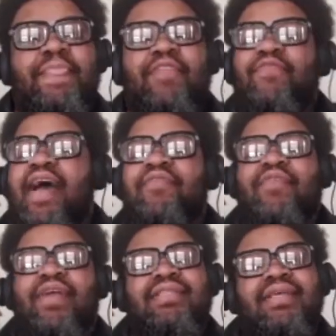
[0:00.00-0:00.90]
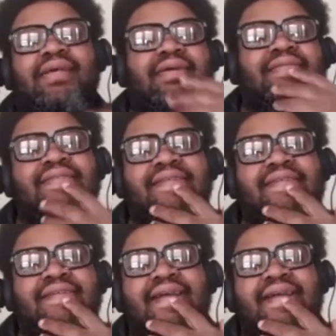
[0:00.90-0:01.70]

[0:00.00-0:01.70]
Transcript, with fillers: That's, that's five right there. Five.